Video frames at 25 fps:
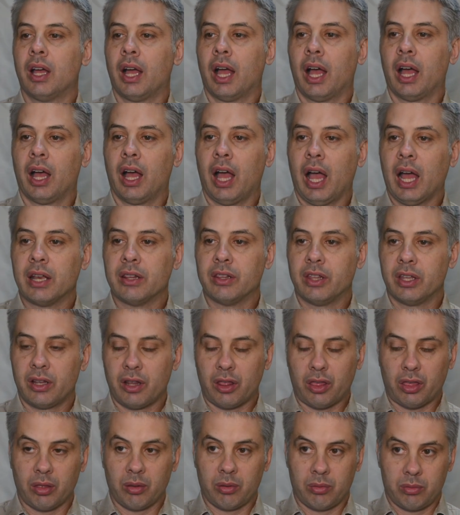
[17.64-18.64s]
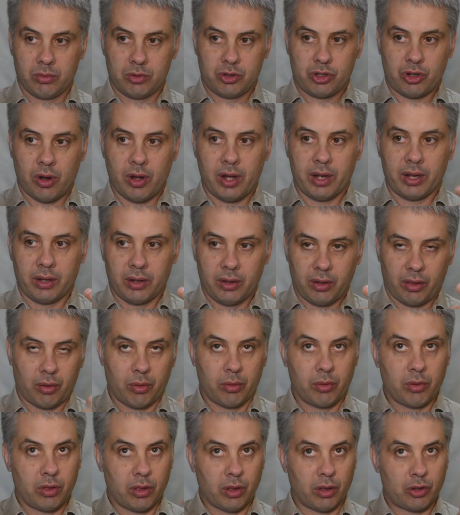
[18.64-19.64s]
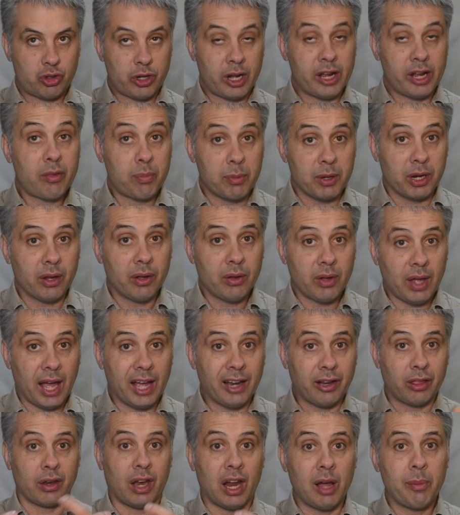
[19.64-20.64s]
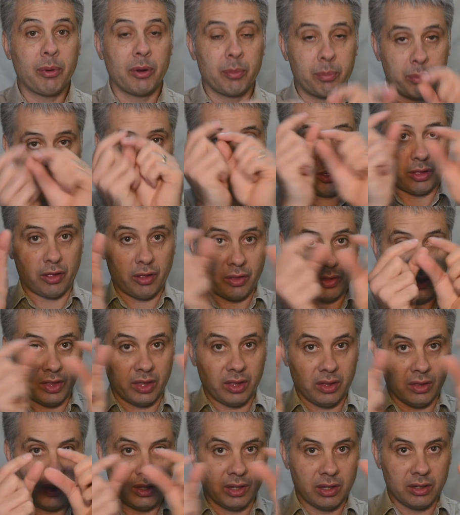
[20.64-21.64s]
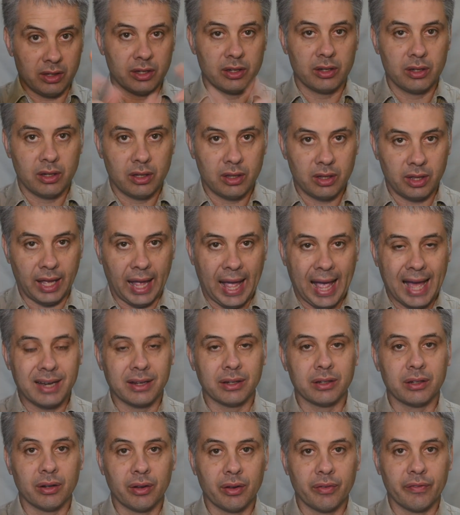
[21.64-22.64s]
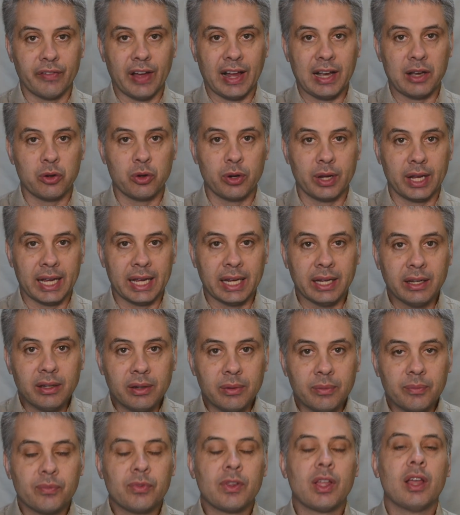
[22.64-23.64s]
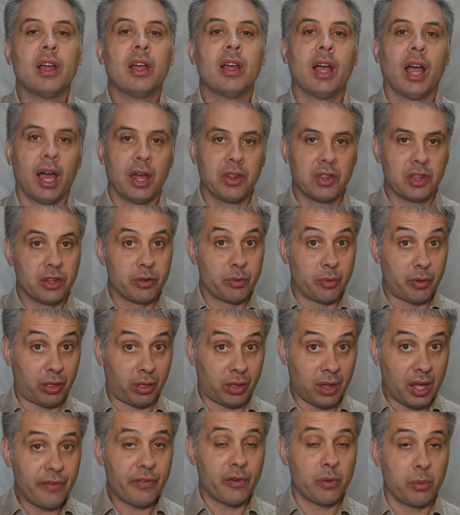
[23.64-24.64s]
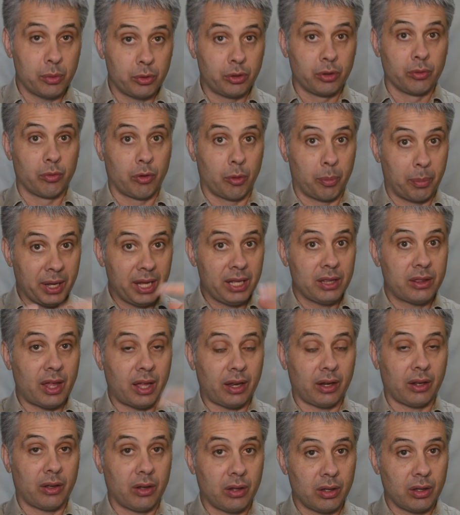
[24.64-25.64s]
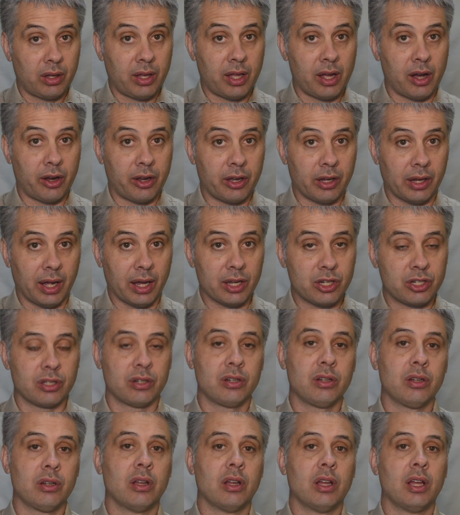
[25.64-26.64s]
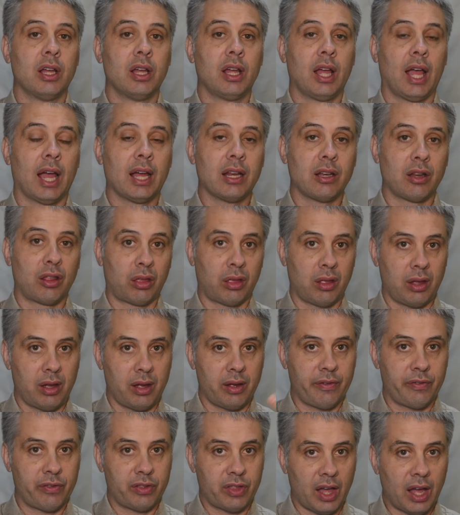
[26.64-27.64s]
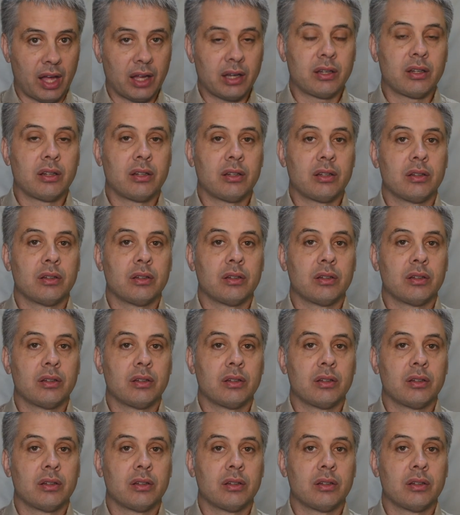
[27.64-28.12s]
and then so the transmitter adds it up and puts the added value in, and then the receiver would repeat that calculation and see if that